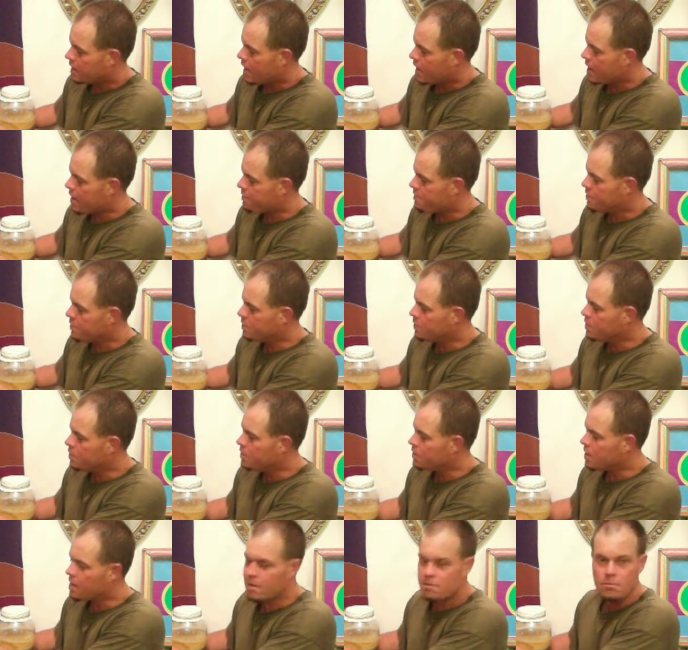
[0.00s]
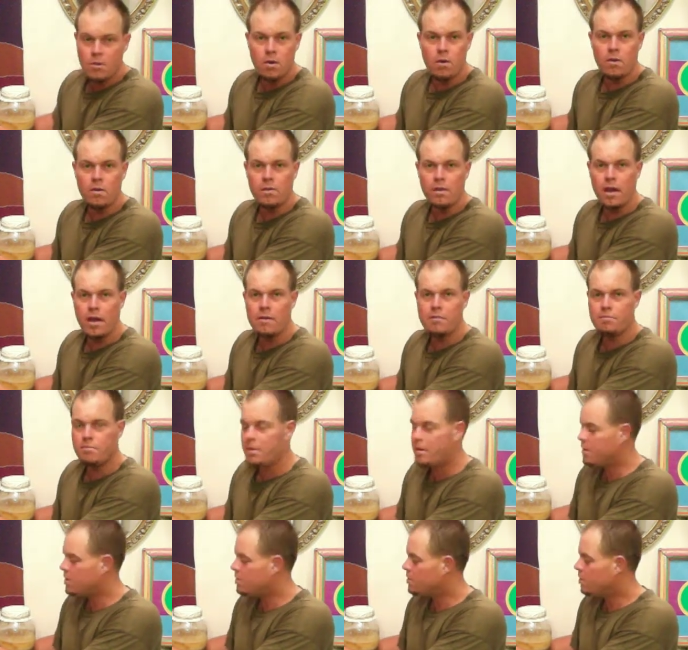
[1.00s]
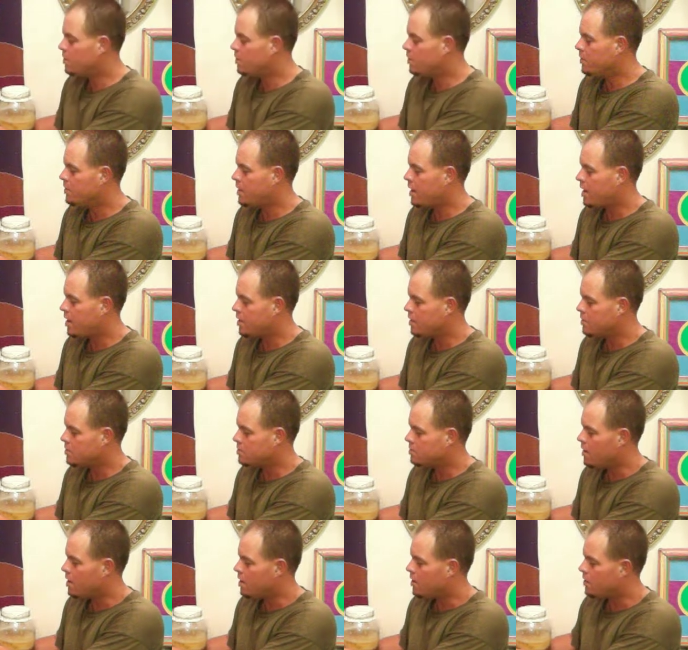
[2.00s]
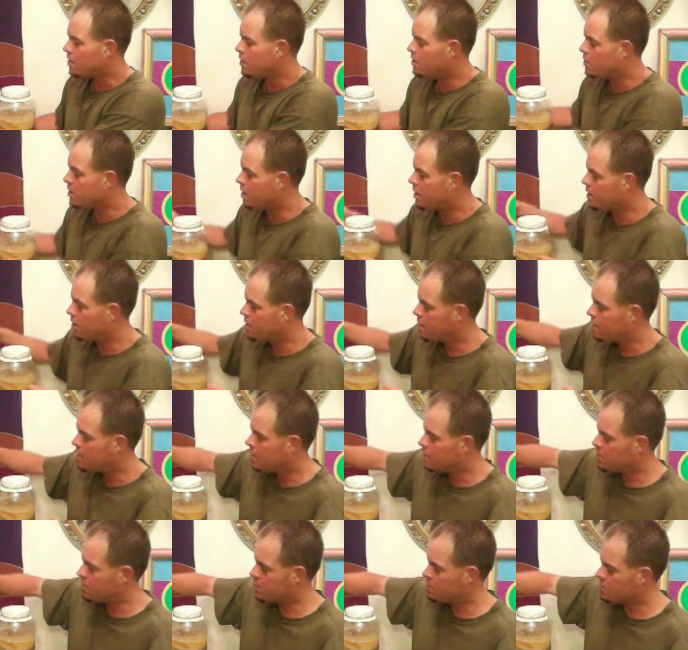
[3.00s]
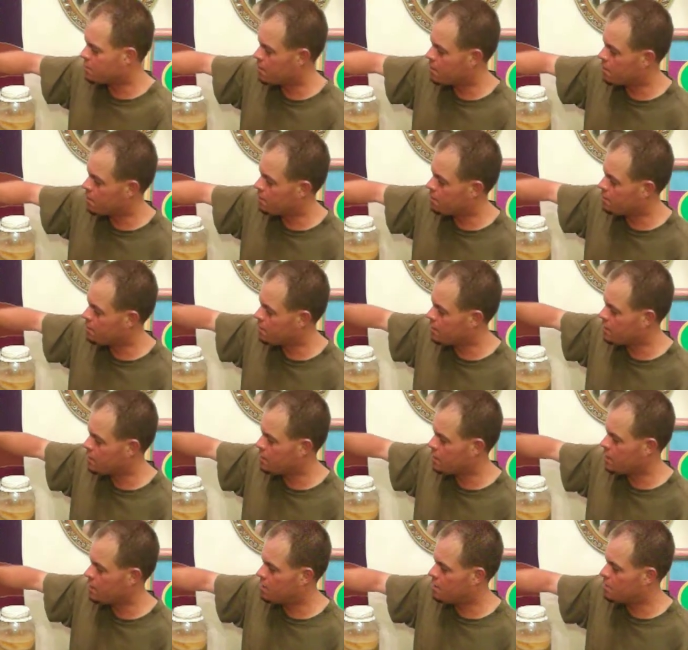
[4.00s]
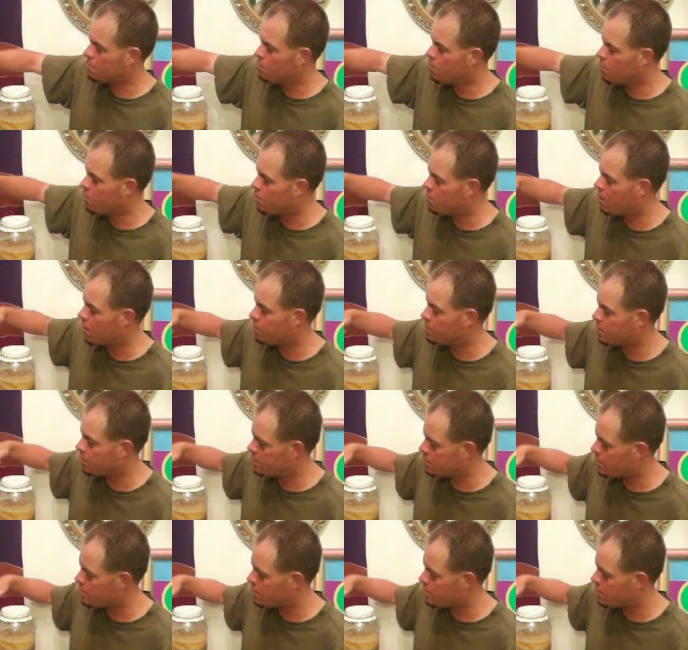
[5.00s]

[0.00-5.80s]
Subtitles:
if you do get mold, I've been told that as well, you can just carefully get the mold off the